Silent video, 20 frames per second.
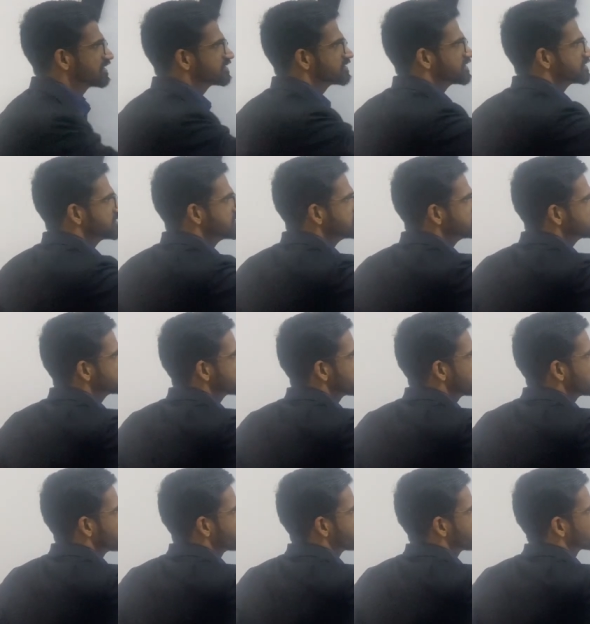That is
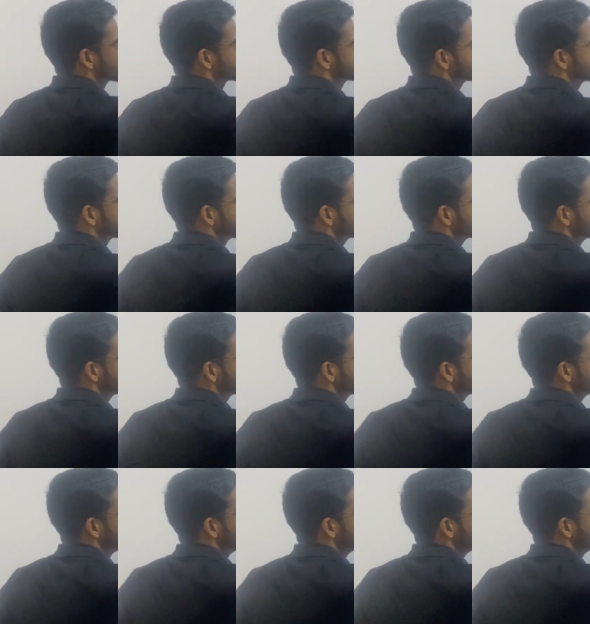for 0
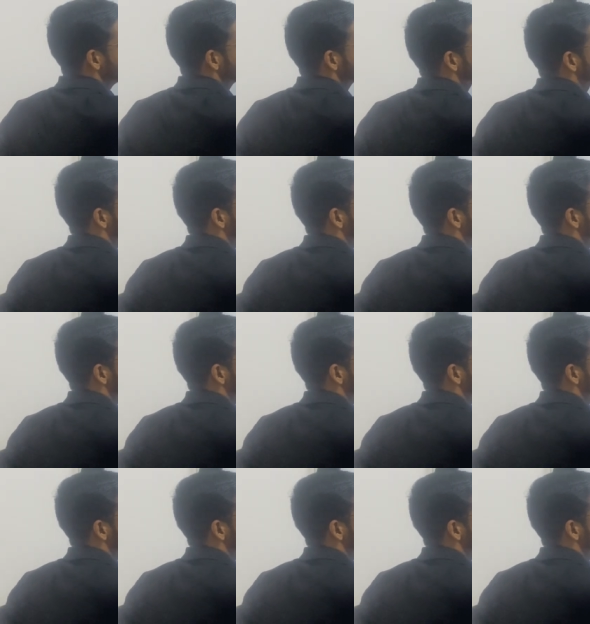degree,